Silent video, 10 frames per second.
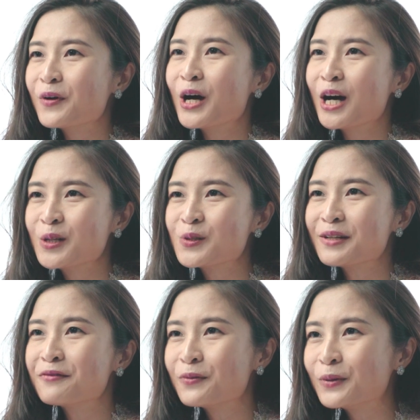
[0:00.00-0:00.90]

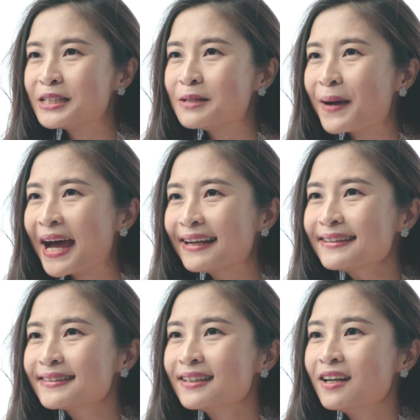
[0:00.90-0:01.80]
140
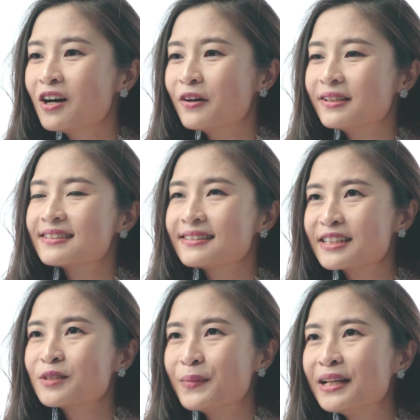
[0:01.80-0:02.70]
banks on a
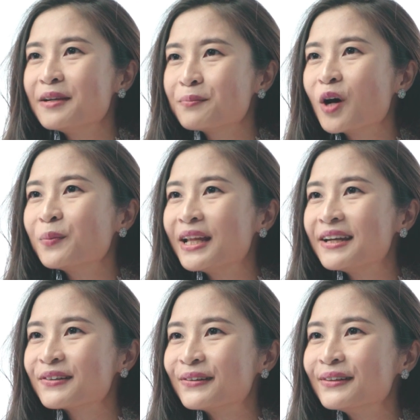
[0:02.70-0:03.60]
6 million
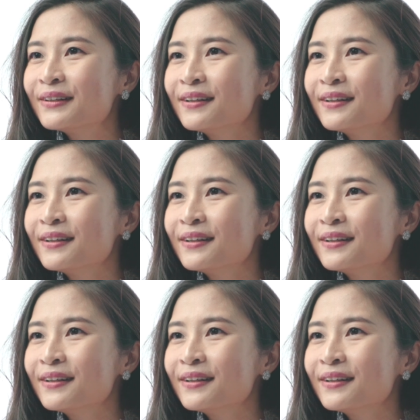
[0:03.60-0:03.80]
population.